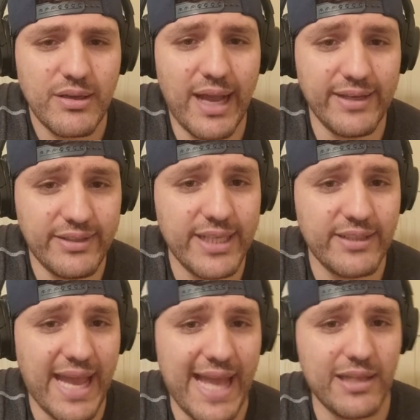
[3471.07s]
I
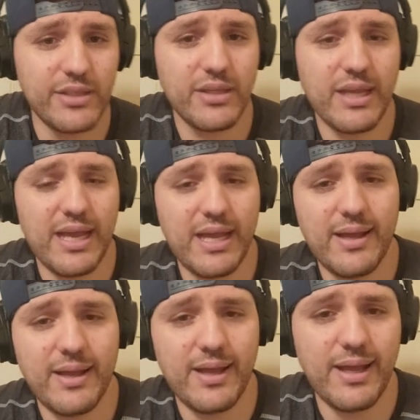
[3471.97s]
did, Alan.
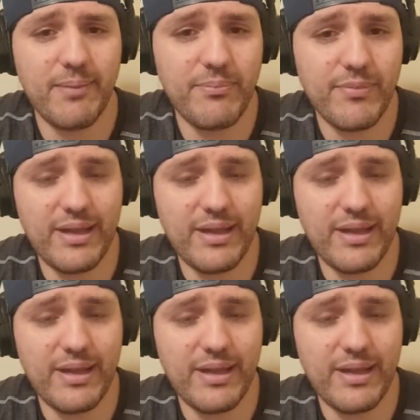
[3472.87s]
Uh,